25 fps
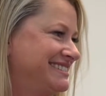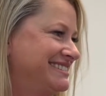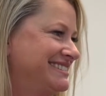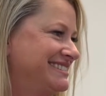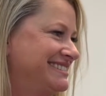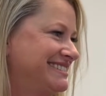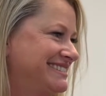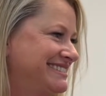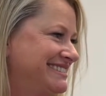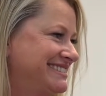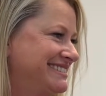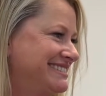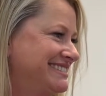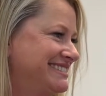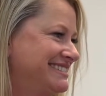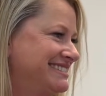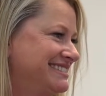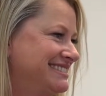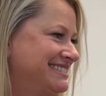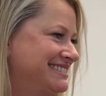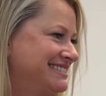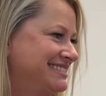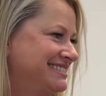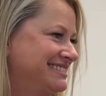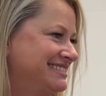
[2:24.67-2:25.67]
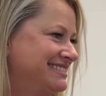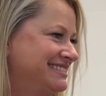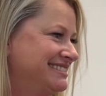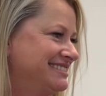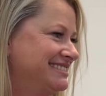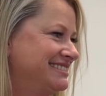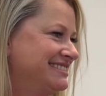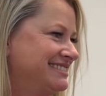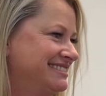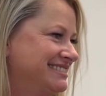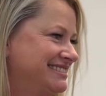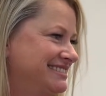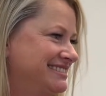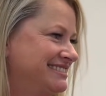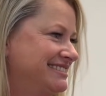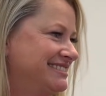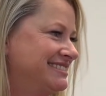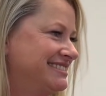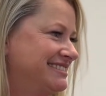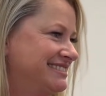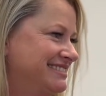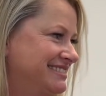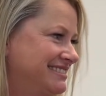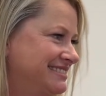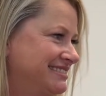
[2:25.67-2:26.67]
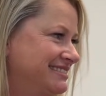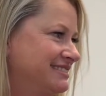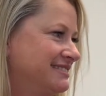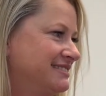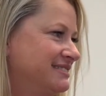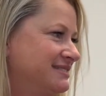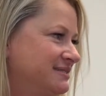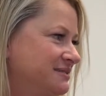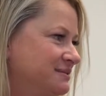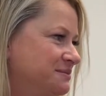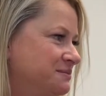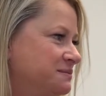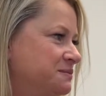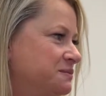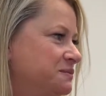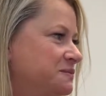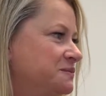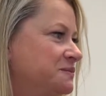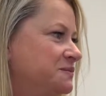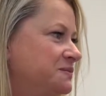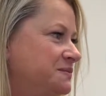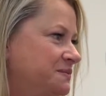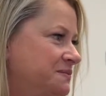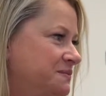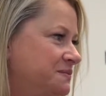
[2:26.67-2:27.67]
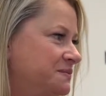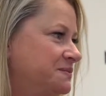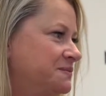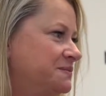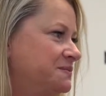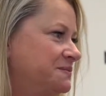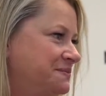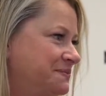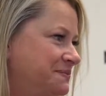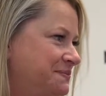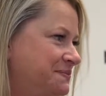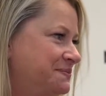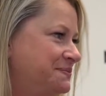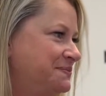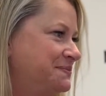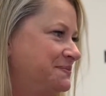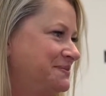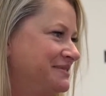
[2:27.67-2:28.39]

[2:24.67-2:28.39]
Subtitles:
This person isn't speaking.